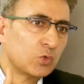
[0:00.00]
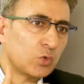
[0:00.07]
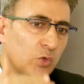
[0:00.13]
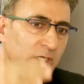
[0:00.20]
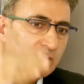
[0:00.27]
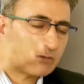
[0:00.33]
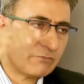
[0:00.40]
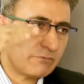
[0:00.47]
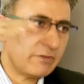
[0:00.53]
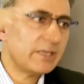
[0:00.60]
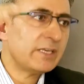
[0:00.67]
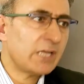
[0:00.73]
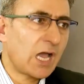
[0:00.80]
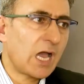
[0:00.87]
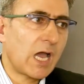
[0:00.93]
who has a
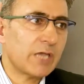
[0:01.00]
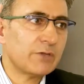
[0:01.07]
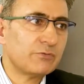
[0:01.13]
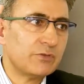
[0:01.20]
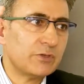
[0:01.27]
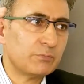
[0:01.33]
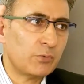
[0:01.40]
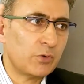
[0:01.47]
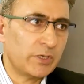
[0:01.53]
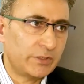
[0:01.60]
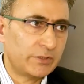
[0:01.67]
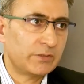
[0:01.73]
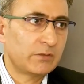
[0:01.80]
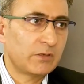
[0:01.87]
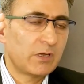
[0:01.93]
very high fee
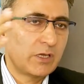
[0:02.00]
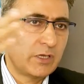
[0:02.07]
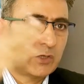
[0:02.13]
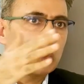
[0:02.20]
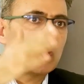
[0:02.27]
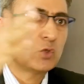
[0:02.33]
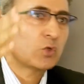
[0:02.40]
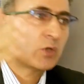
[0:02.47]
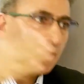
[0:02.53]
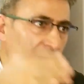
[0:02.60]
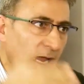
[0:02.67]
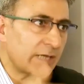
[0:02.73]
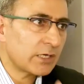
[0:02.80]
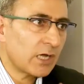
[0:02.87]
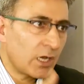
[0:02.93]
point, looking
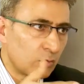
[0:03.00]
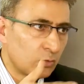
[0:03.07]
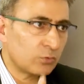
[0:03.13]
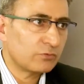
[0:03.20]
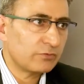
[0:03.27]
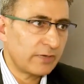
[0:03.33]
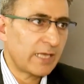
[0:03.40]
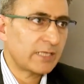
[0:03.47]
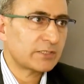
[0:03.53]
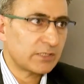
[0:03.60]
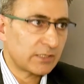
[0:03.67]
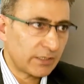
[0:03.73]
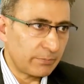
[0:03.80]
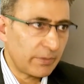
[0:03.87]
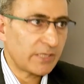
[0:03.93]
at our own financial
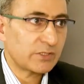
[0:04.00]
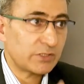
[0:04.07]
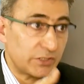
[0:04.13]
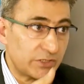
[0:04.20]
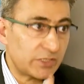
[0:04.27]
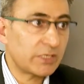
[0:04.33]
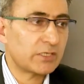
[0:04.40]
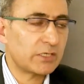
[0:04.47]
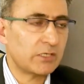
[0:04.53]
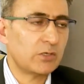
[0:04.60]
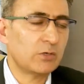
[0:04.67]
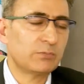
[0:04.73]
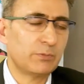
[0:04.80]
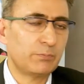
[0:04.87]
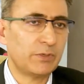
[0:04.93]
capacity generally
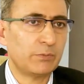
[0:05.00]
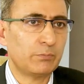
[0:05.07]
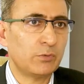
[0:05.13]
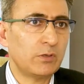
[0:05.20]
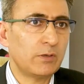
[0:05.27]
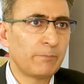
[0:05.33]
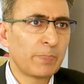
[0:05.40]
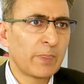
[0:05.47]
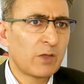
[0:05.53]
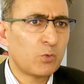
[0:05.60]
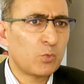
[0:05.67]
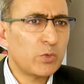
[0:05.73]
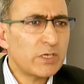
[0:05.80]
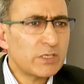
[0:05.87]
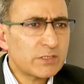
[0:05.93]
of the people,
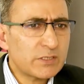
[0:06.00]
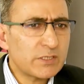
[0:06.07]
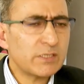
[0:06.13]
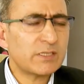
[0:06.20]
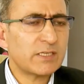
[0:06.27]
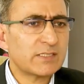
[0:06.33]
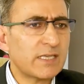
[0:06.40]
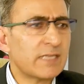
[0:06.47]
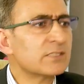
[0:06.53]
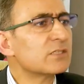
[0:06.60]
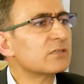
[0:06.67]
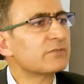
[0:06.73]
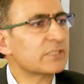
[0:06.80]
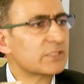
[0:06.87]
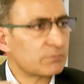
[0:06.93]
we see the sense
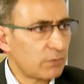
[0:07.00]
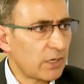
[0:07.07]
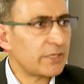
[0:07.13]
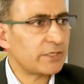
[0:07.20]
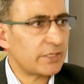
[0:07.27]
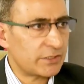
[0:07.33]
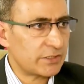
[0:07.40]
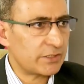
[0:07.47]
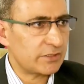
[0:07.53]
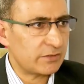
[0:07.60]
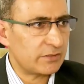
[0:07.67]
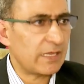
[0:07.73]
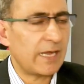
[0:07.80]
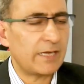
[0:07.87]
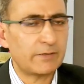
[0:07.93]
of exploitation in
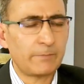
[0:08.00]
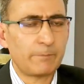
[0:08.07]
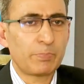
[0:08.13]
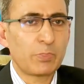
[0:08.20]
that.